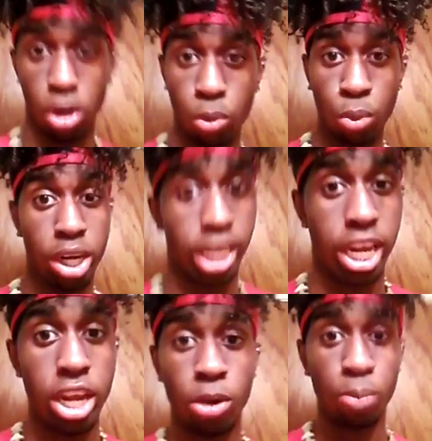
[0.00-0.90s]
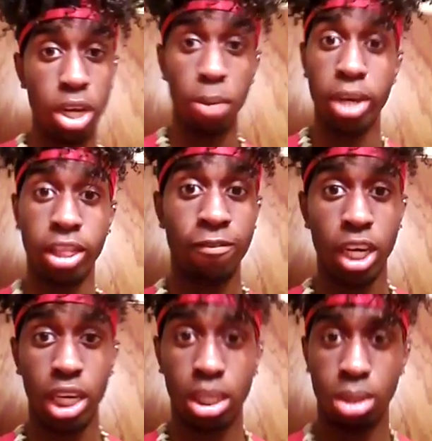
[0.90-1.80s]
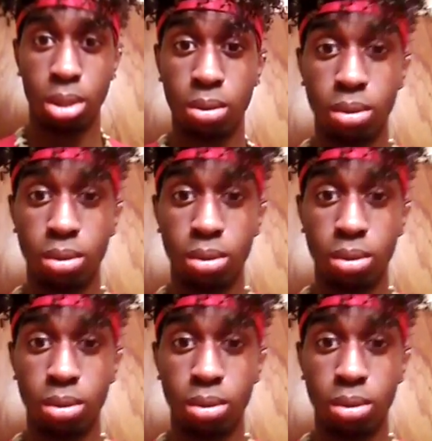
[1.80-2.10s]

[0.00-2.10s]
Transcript: Girl, I'm ready to kill me a motherfucker.